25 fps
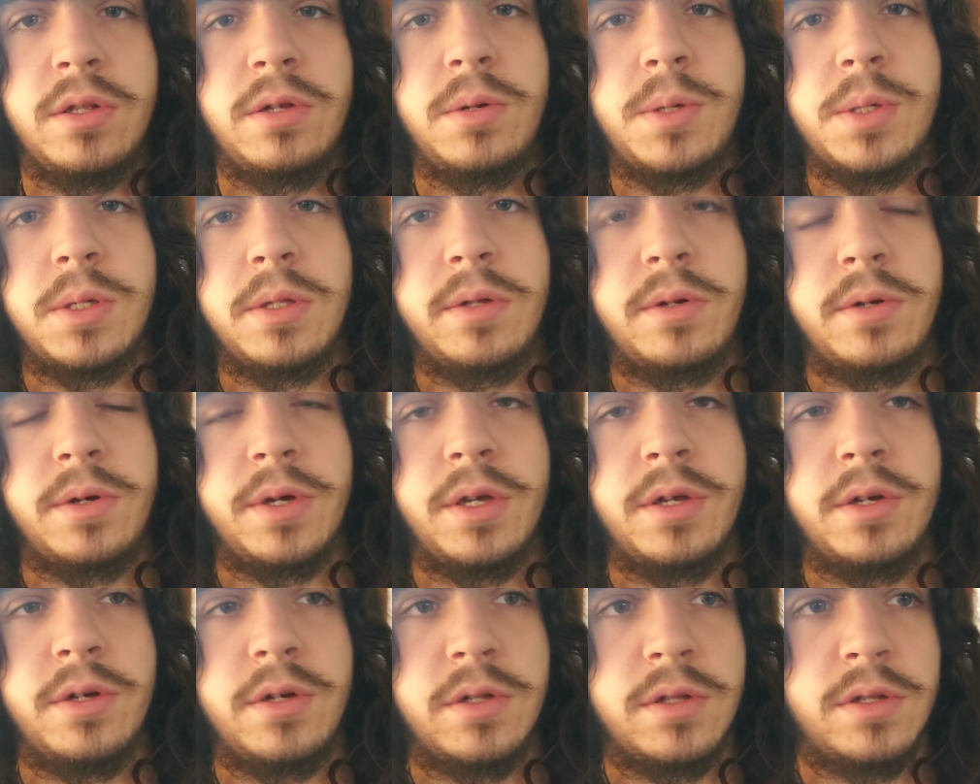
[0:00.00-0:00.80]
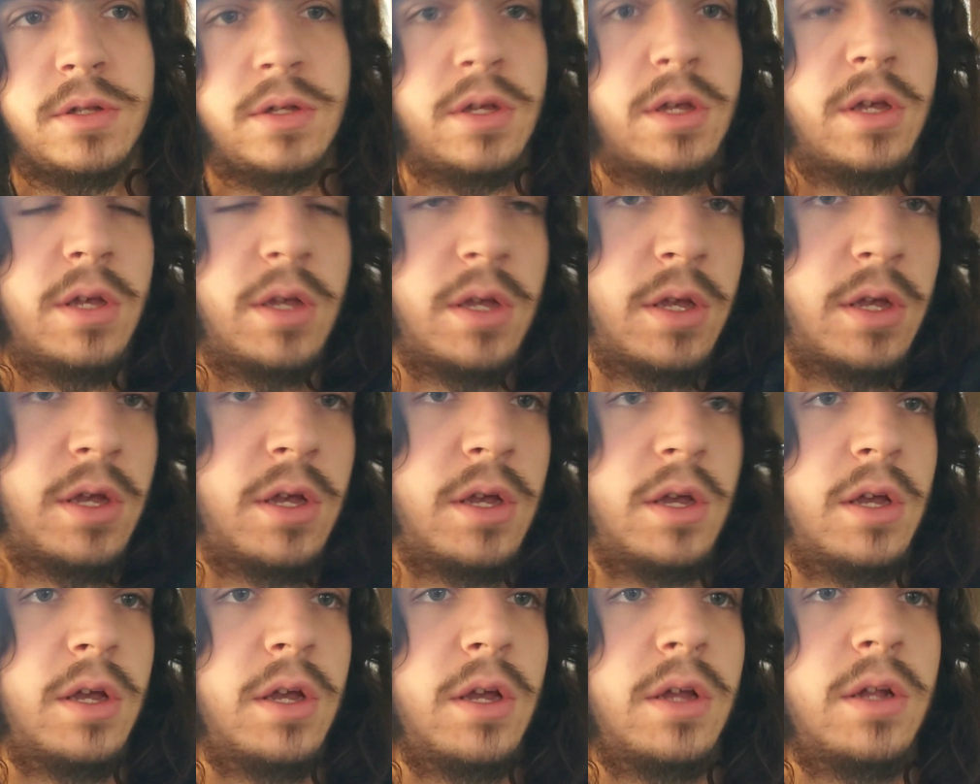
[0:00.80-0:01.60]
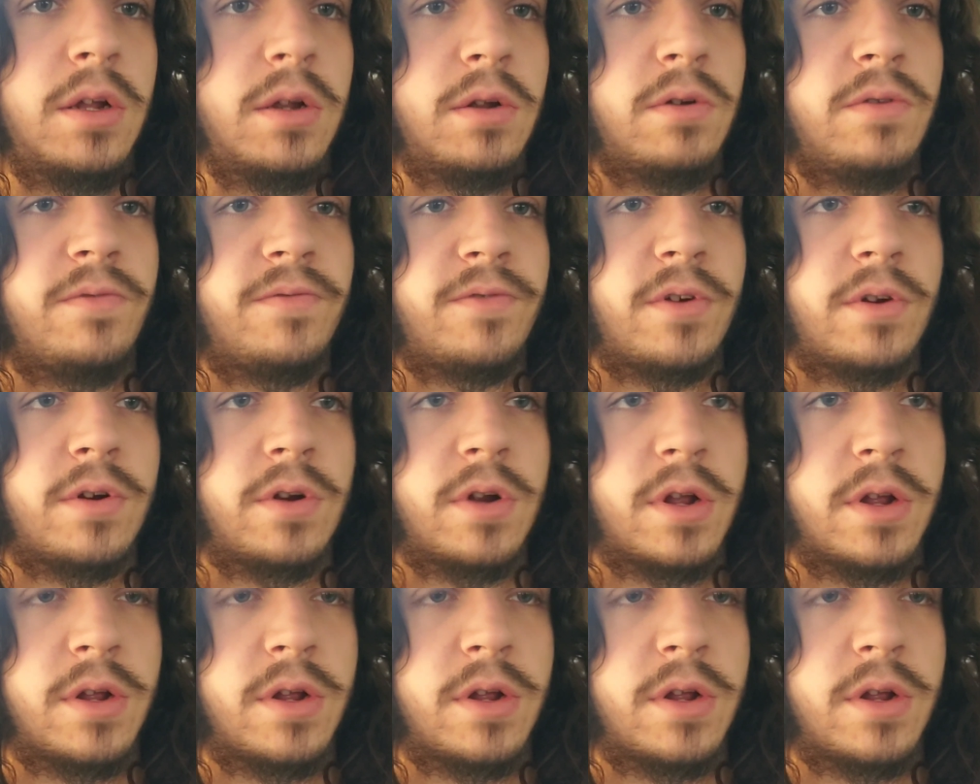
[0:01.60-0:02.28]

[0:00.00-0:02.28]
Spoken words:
There's a little hill over